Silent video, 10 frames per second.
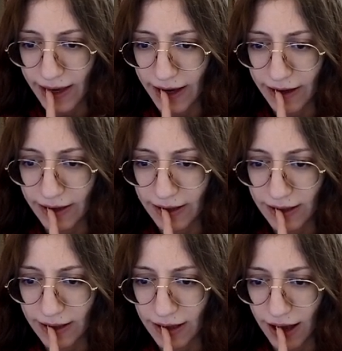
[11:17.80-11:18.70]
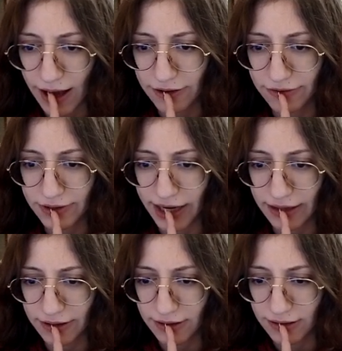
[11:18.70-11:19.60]
Yeah, I'll do
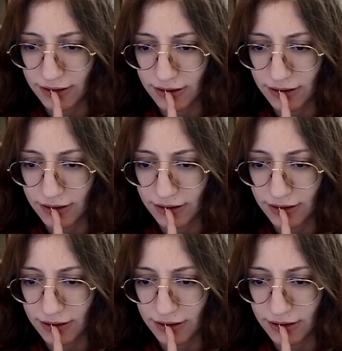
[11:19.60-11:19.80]
that.